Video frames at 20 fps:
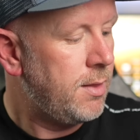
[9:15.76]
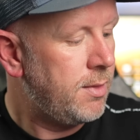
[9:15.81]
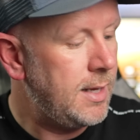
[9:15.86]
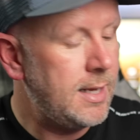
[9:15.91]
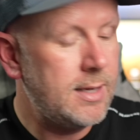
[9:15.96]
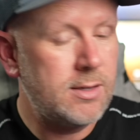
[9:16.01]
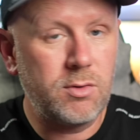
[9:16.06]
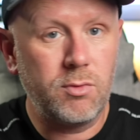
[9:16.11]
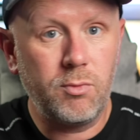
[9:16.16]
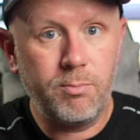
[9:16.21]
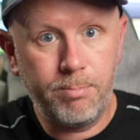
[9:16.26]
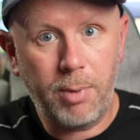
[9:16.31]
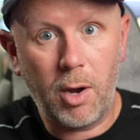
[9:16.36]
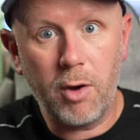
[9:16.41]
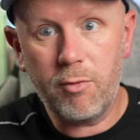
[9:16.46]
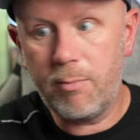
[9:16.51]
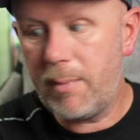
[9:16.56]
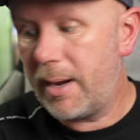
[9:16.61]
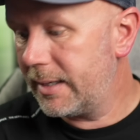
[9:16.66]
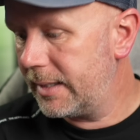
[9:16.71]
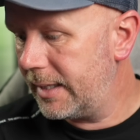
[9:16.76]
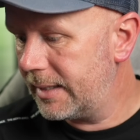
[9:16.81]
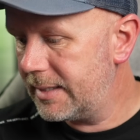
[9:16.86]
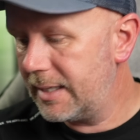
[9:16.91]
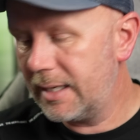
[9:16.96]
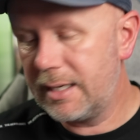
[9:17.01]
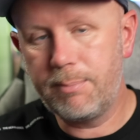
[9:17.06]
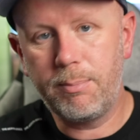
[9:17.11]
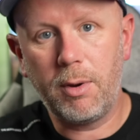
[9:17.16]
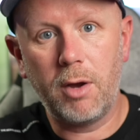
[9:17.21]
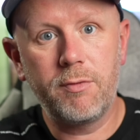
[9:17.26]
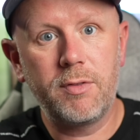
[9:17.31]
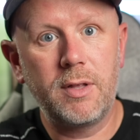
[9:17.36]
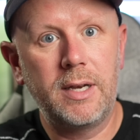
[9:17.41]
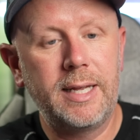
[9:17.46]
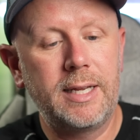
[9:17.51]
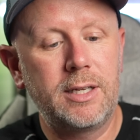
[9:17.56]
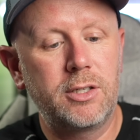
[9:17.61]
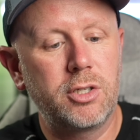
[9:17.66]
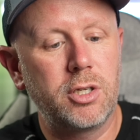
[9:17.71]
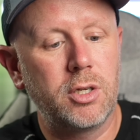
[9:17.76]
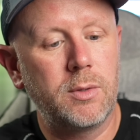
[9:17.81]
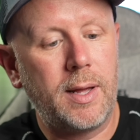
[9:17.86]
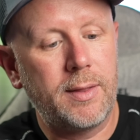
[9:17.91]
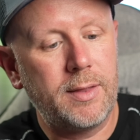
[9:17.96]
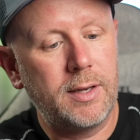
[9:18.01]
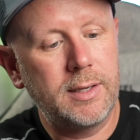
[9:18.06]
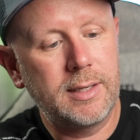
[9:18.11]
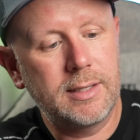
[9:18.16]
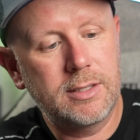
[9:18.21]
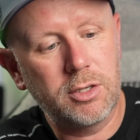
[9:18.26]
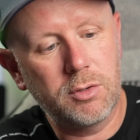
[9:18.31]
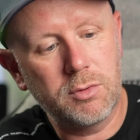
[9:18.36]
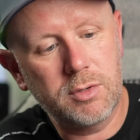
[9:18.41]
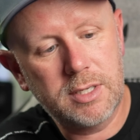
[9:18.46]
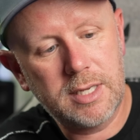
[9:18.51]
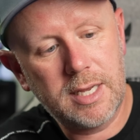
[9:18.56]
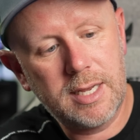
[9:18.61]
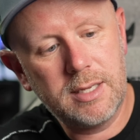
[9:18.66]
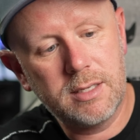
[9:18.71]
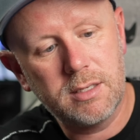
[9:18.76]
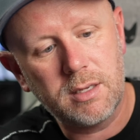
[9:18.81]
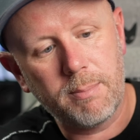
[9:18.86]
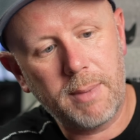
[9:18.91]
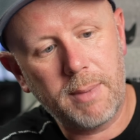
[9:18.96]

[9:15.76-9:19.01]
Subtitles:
These are both magnetic, both the Link 2 and the Link 2C, so